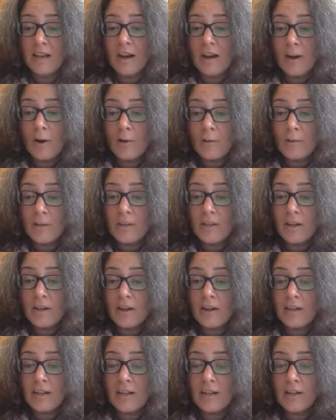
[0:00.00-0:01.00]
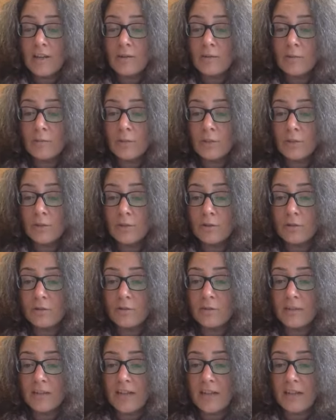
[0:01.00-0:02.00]
Oh my God, hello,
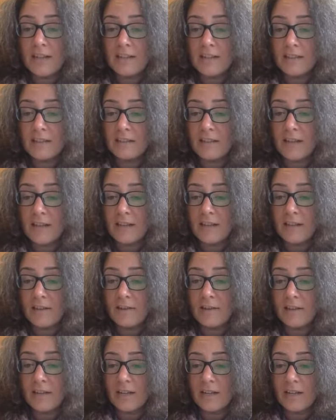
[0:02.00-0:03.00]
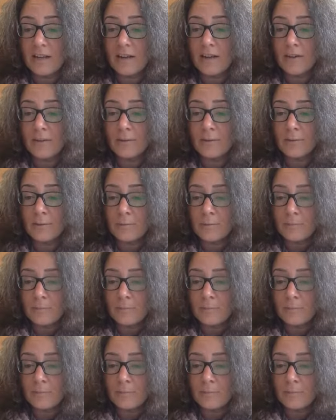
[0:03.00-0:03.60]
beautiful Ellen. Hello, hello.